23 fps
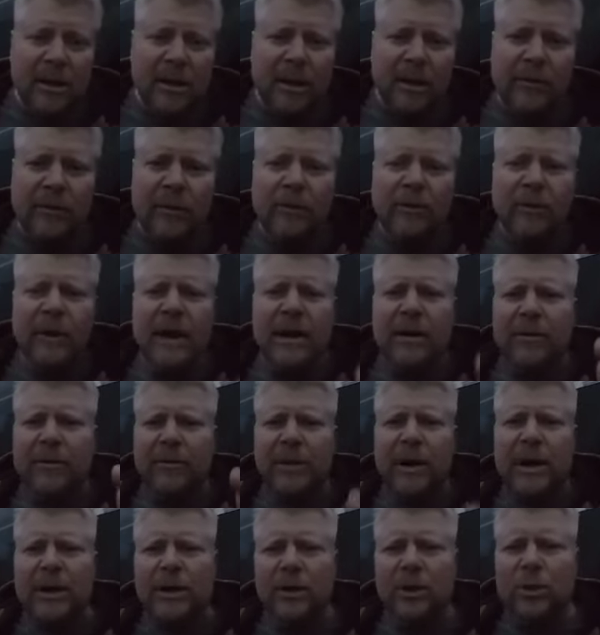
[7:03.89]
If you've got a
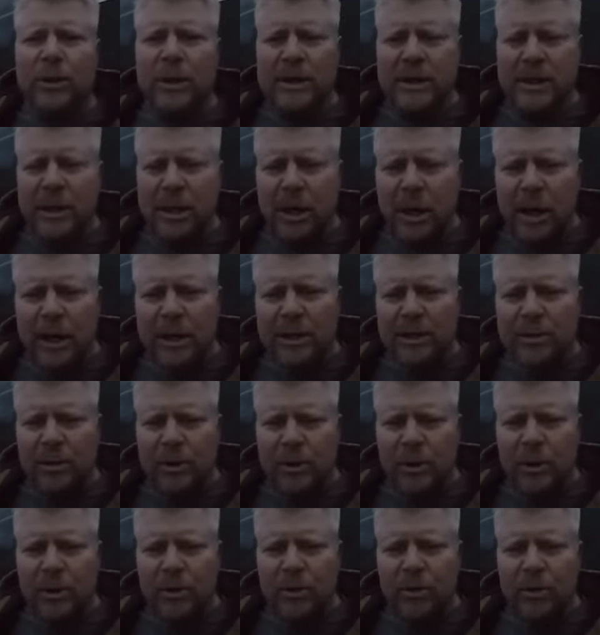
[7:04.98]
friend who isn't honest
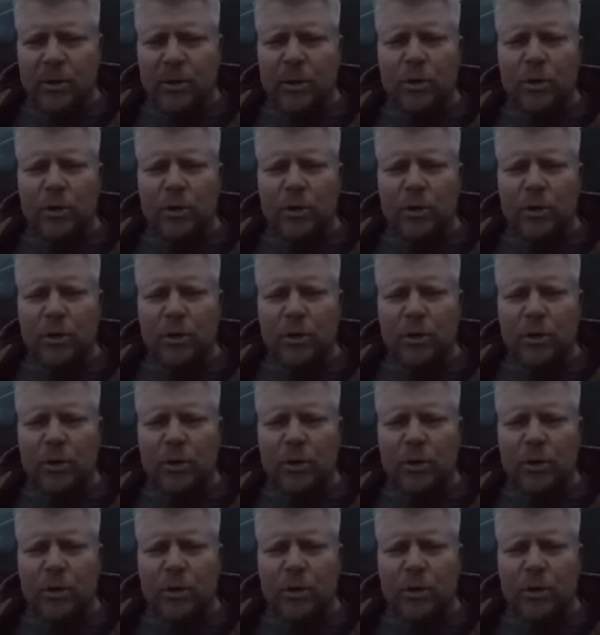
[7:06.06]
with you,